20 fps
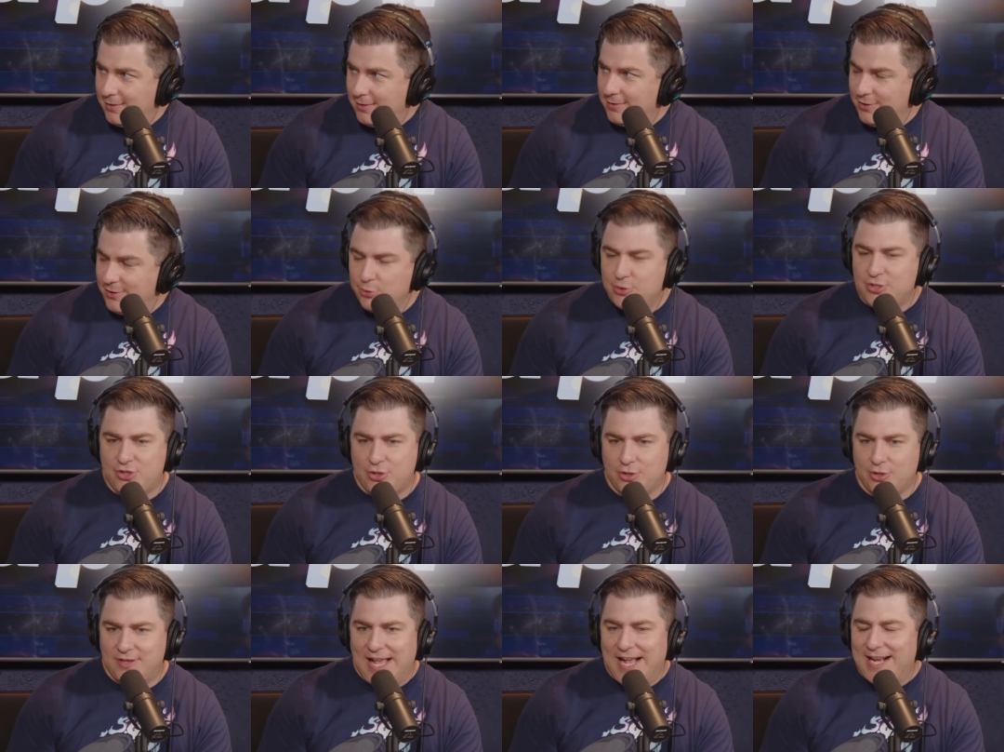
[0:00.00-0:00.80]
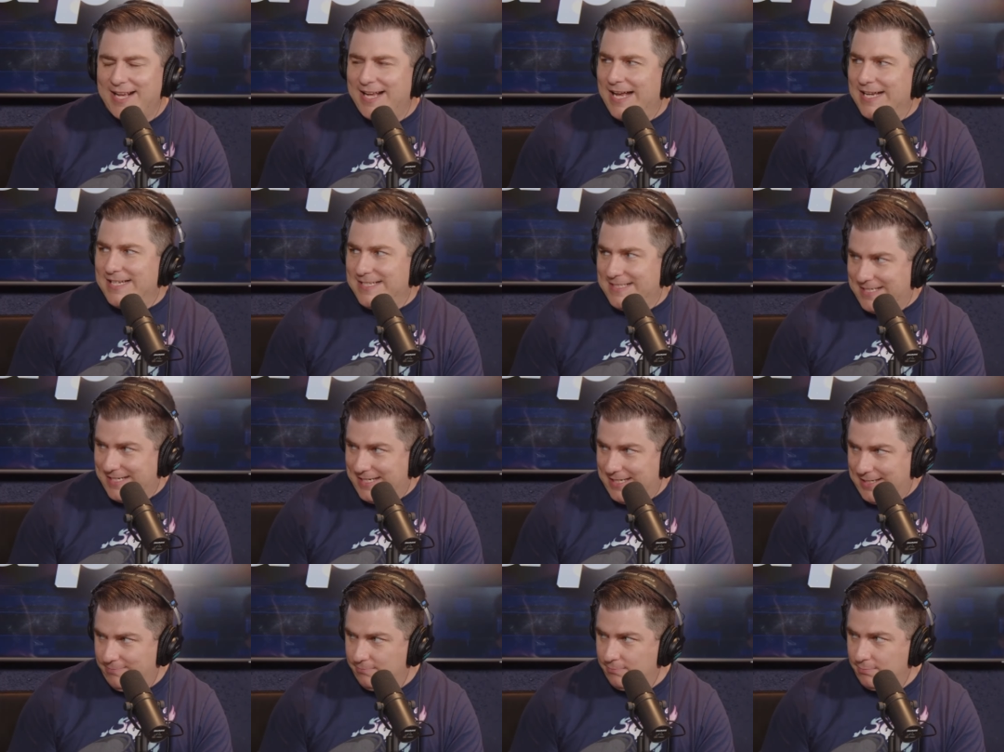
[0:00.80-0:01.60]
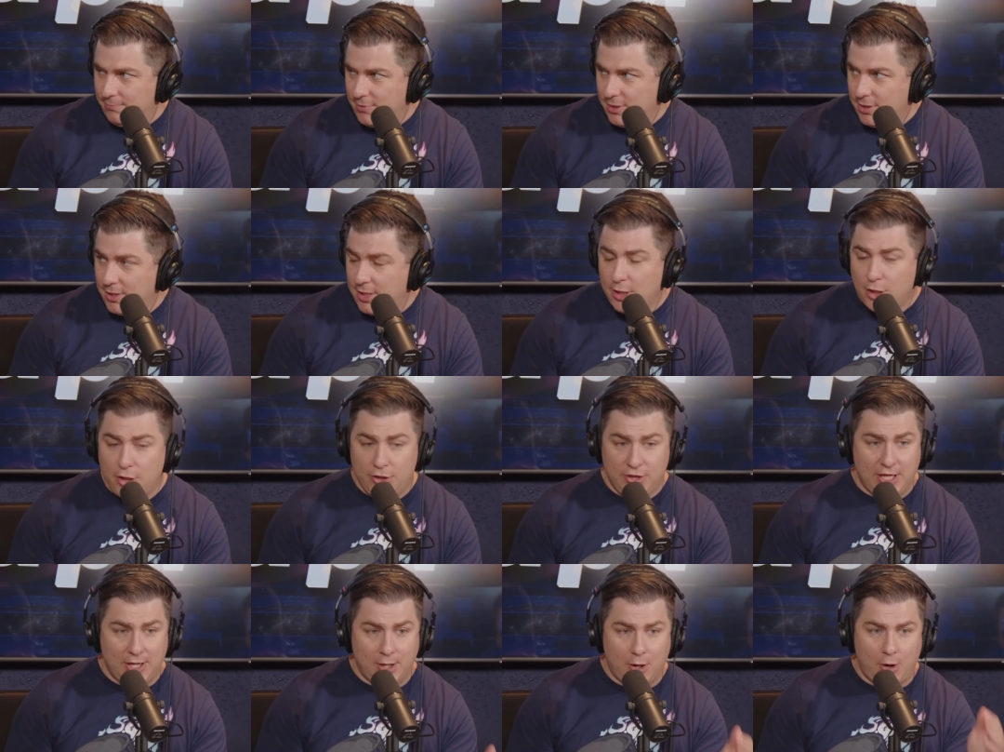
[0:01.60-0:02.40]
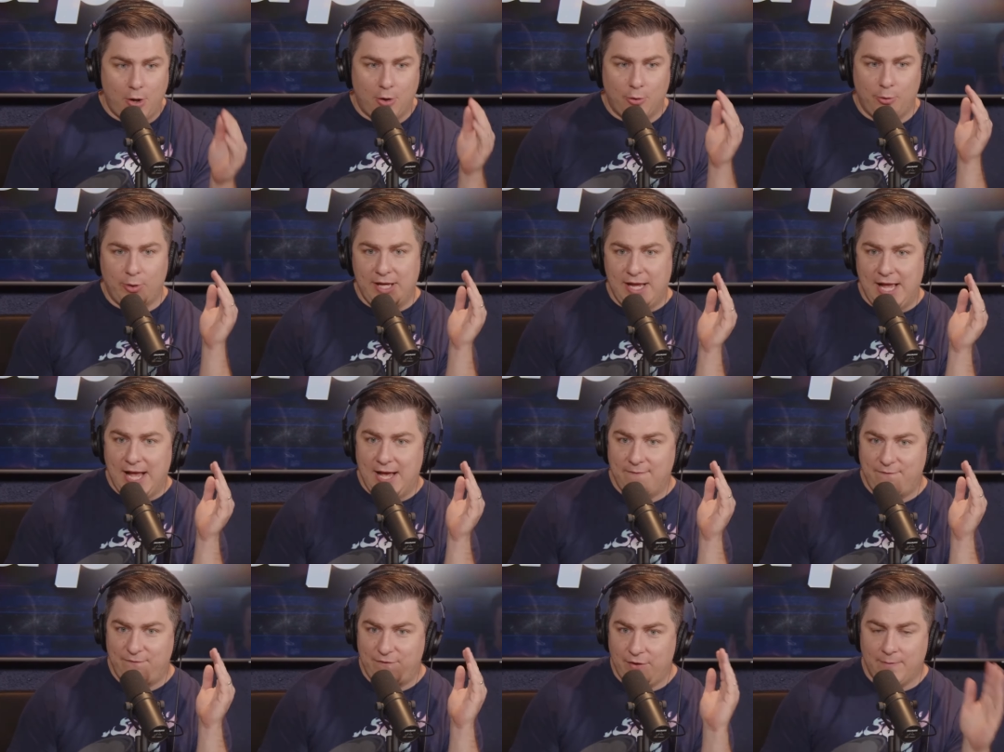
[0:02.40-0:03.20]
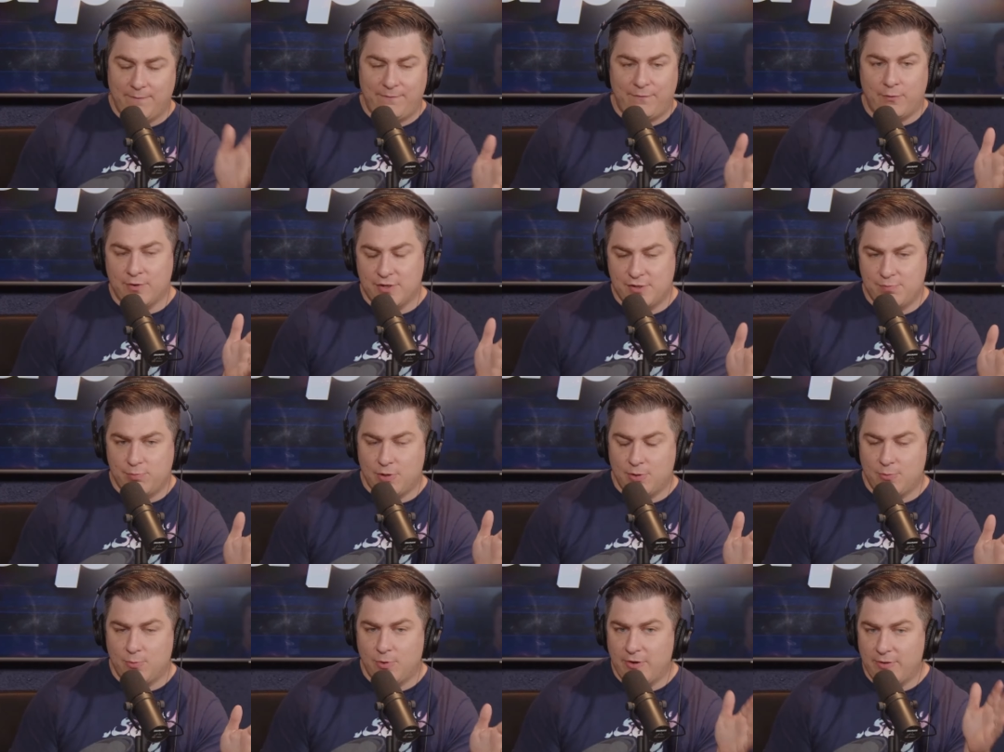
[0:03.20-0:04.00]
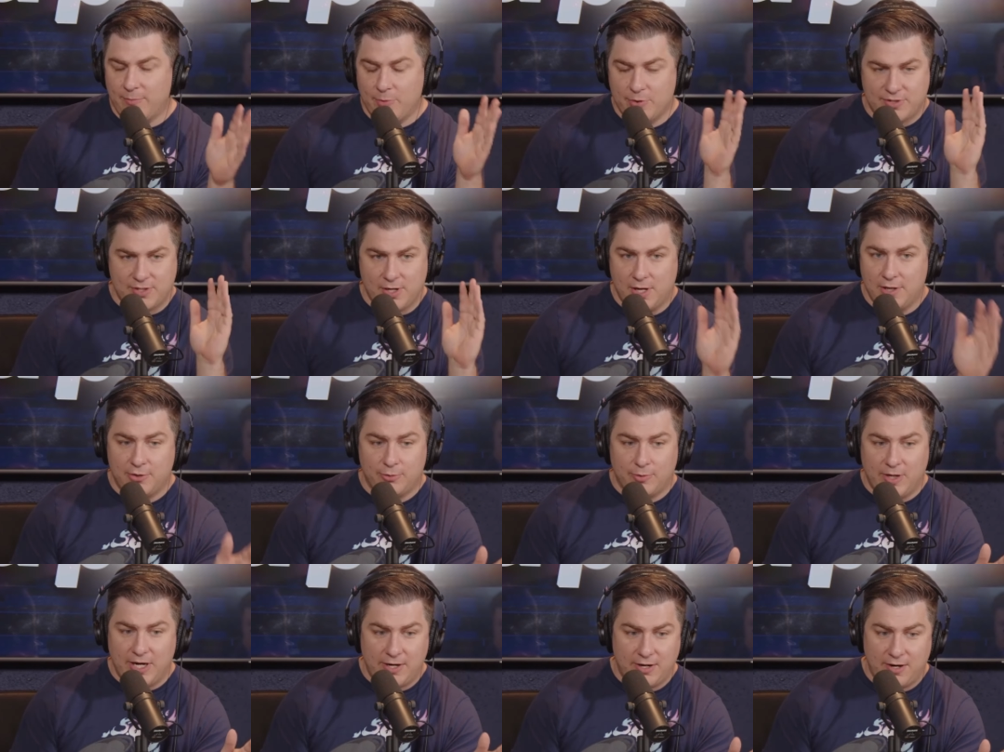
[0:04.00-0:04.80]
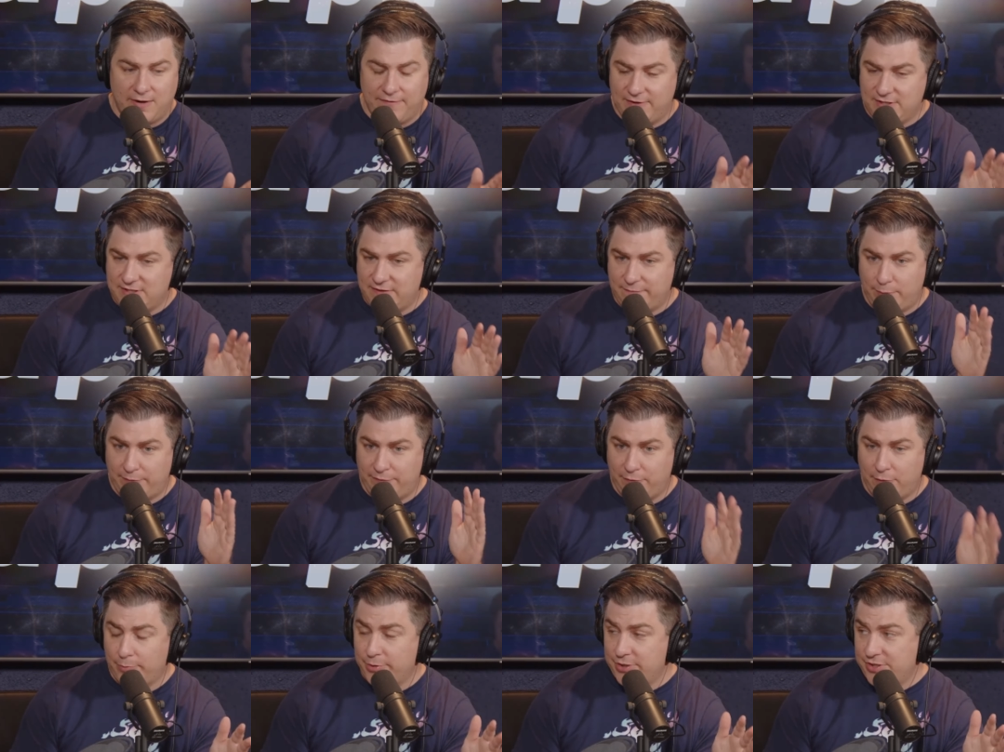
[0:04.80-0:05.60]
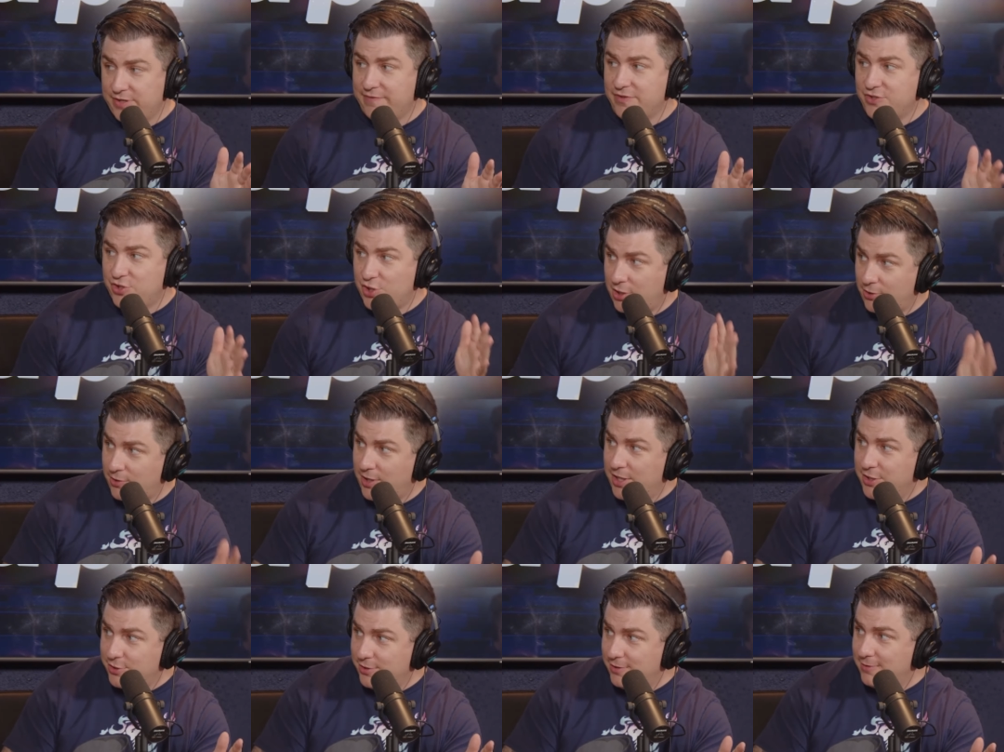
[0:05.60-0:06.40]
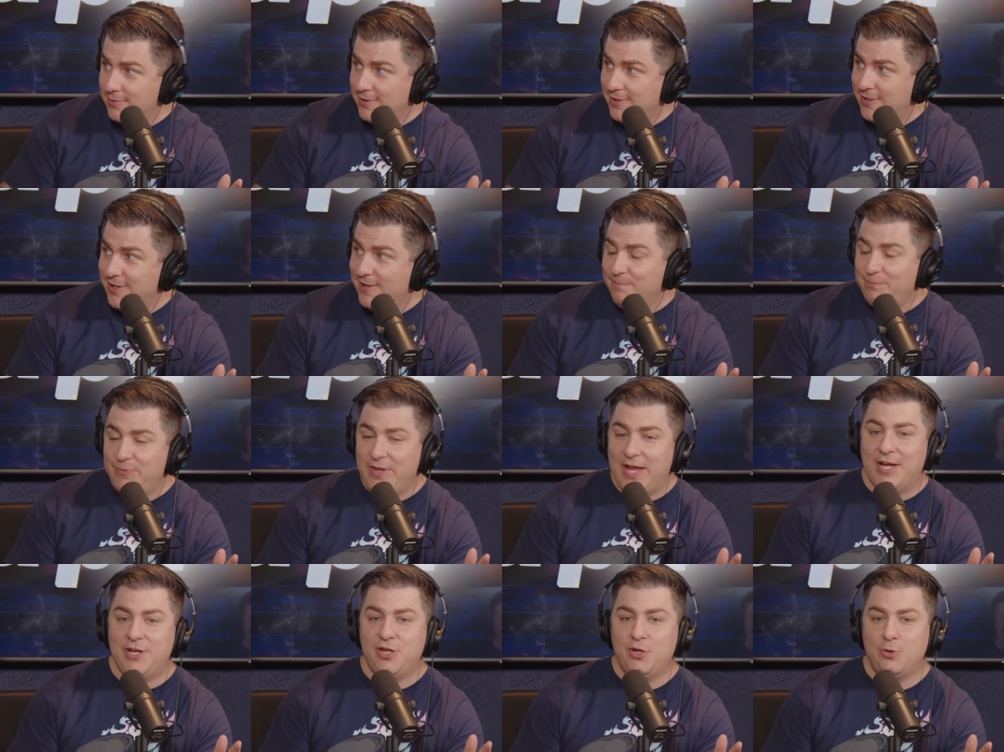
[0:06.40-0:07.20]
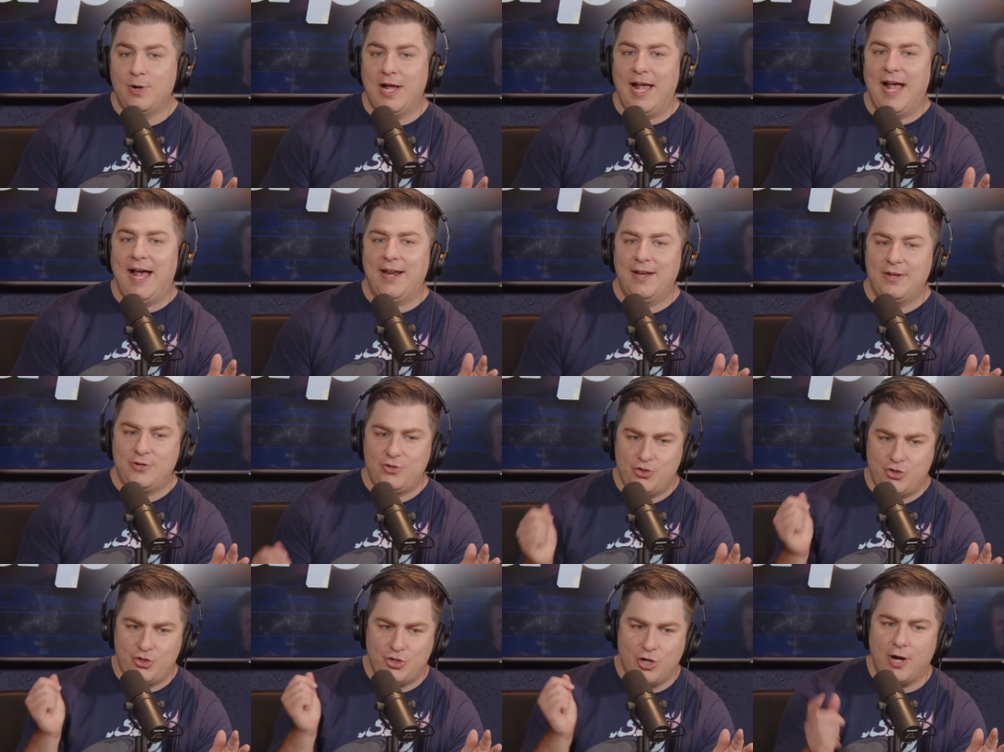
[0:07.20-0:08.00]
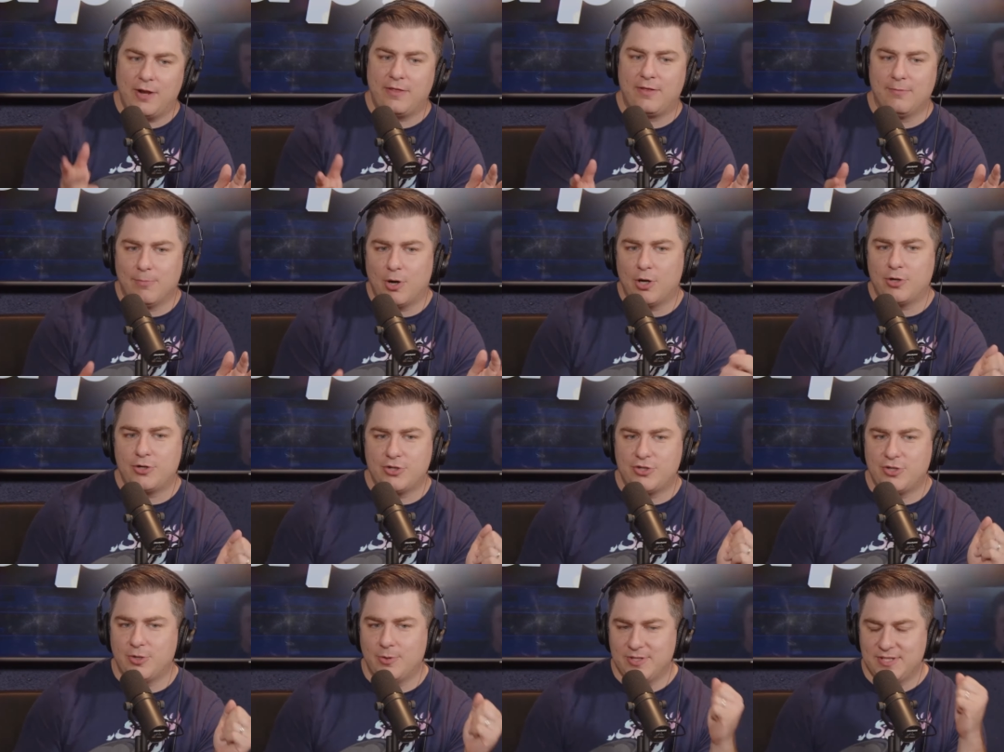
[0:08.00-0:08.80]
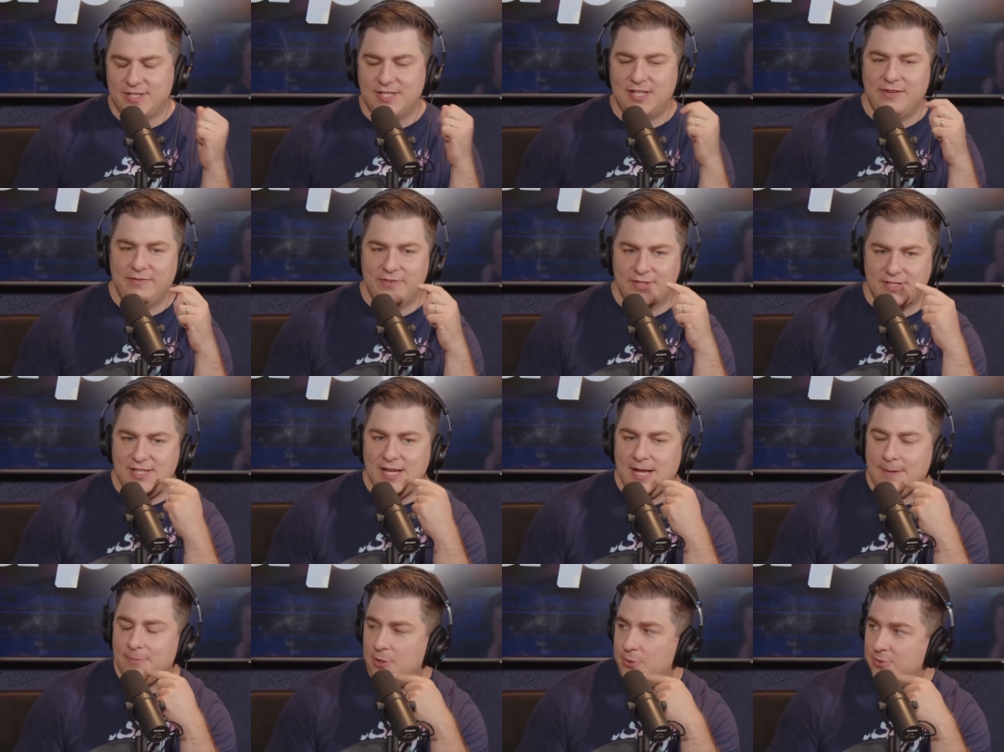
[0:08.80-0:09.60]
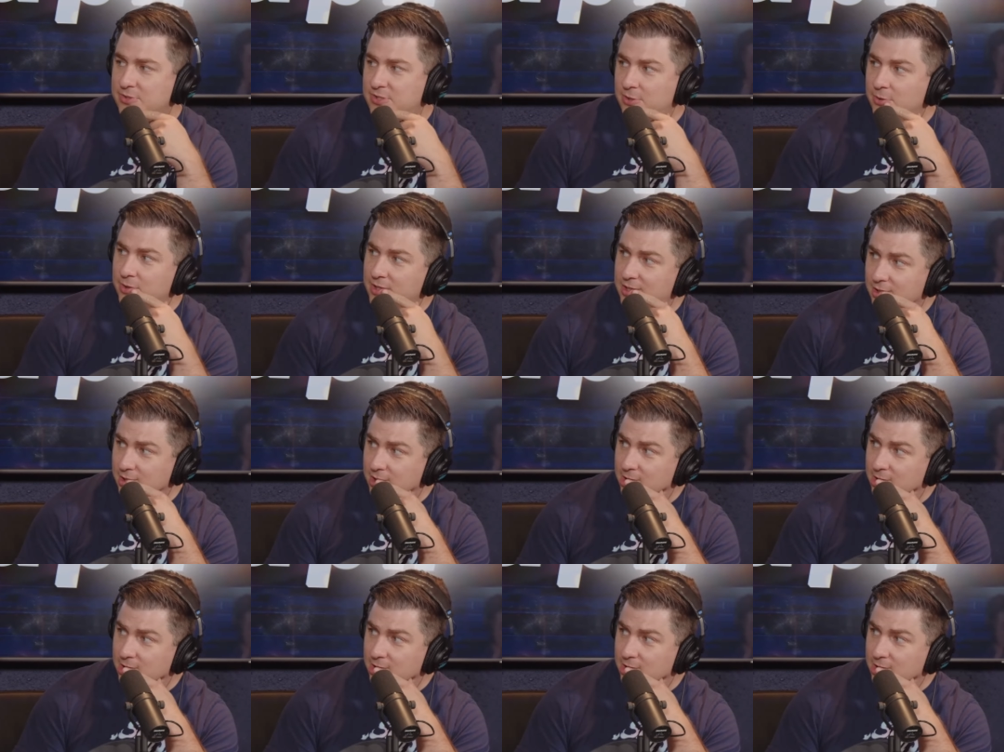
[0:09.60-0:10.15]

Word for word: You just took that guy's team that already had Philip Forsberg, one of the most underrated offensive performers of his generation, and you added Jonathan Marchessault and Steven Stamkos to it.